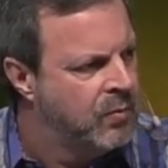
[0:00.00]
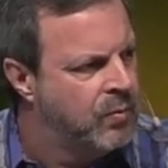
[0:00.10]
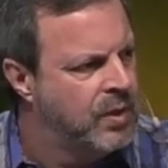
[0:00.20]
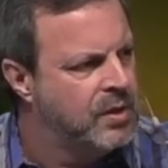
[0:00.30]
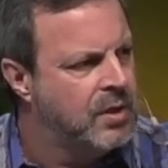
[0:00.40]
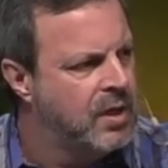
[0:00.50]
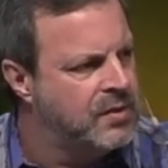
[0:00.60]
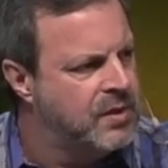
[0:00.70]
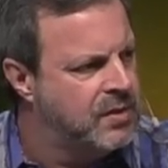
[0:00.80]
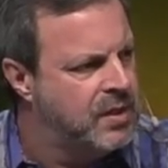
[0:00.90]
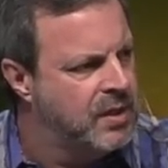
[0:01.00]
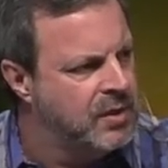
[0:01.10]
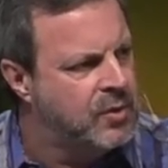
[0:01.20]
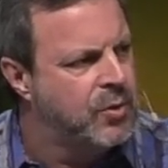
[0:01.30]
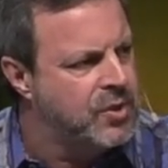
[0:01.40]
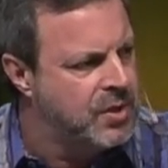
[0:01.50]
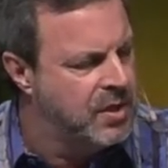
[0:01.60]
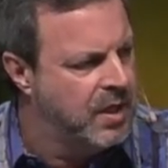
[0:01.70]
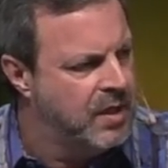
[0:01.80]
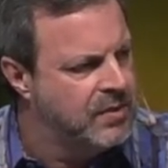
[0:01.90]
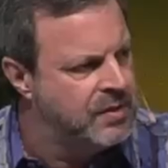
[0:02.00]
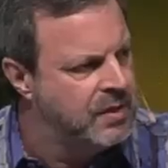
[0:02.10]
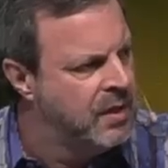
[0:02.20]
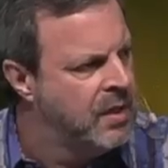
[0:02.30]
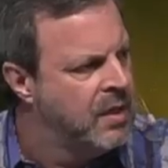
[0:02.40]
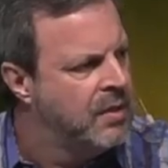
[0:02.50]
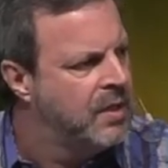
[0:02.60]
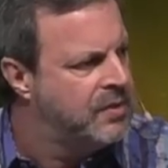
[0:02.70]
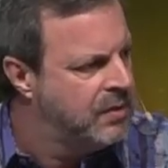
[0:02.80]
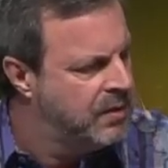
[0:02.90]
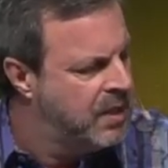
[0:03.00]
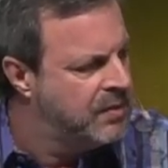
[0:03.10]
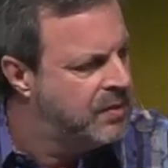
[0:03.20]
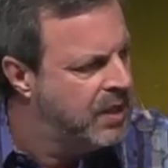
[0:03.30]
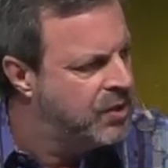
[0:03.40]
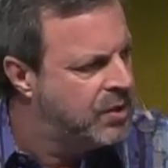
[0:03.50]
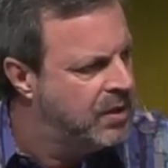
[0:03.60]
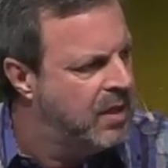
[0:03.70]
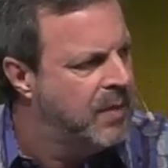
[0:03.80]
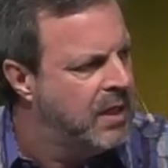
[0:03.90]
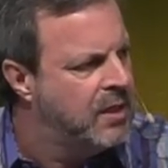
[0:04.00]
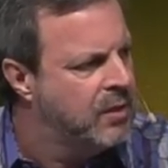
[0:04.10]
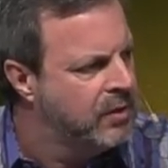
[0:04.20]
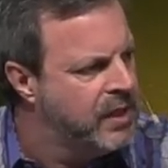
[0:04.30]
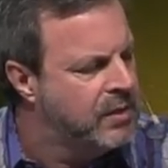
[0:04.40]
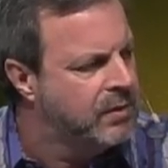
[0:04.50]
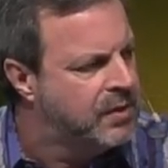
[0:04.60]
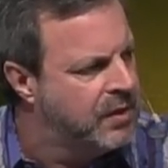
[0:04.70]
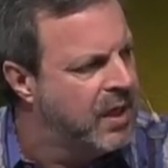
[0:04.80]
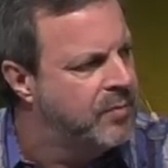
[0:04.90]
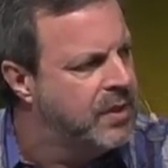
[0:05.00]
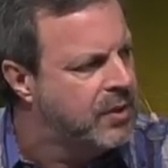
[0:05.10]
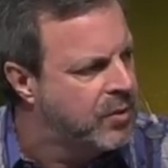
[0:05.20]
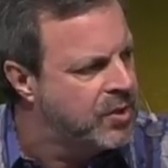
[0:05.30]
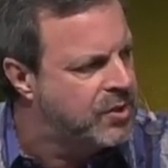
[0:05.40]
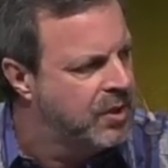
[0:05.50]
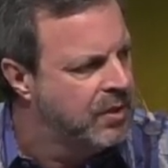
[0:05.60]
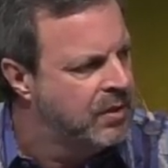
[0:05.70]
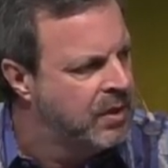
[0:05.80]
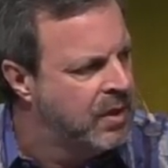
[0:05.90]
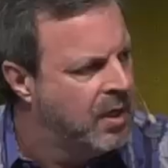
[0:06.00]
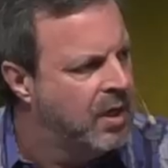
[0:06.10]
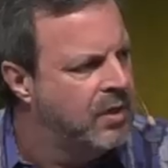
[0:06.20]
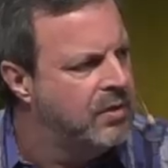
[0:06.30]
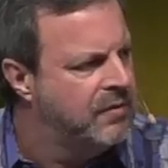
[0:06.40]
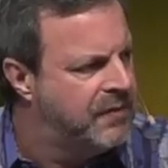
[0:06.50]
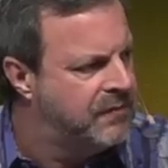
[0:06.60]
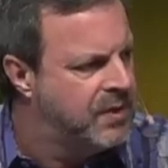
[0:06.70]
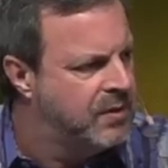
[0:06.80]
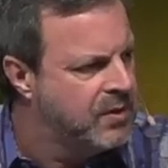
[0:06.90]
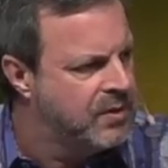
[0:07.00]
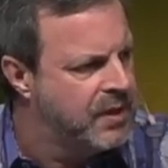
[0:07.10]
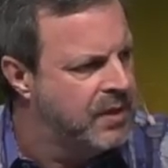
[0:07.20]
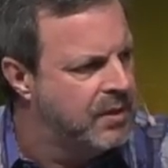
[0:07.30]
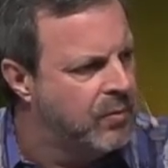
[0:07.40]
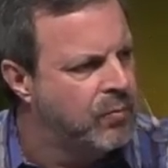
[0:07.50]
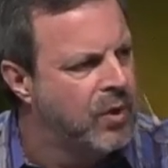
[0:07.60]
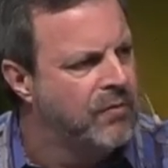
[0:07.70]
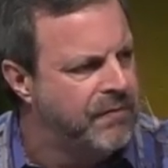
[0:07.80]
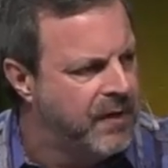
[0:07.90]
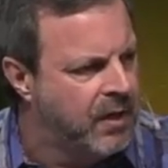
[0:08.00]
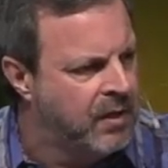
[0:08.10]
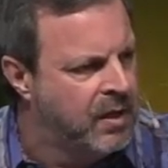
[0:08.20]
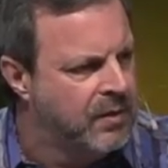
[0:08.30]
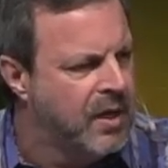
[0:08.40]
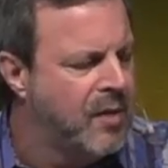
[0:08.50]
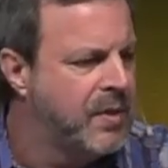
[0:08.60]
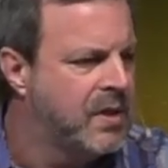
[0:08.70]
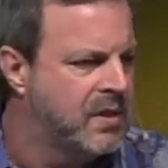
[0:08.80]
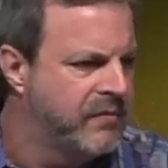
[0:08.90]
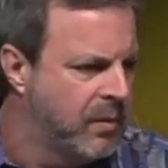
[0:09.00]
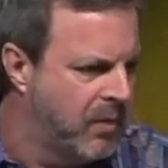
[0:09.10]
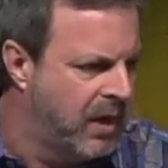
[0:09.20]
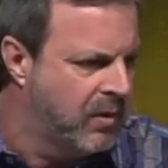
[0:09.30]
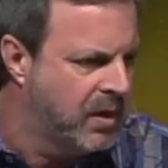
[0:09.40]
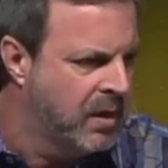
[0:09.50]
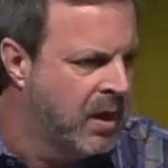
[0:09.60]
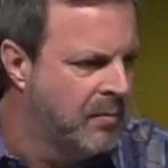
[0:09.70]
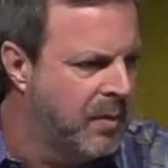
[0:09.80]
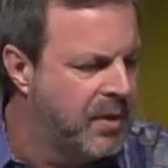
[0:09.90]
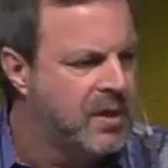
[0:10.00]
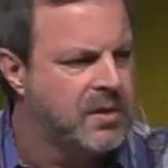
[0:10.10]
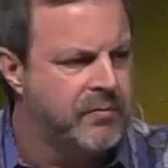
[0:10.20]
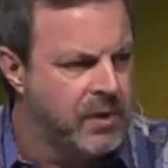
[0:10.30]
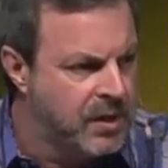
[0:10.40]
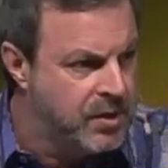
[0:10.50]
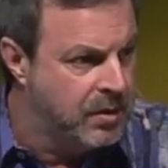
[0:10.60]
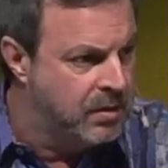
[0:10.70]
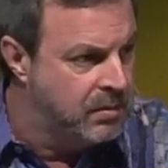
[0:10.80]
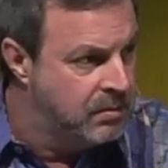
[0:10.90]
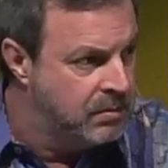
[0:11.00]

When Constantine Christianized his, his nation and made it illegal to not be a Christian, 150 years later, Rome fell, not because of immorality, but because of religion.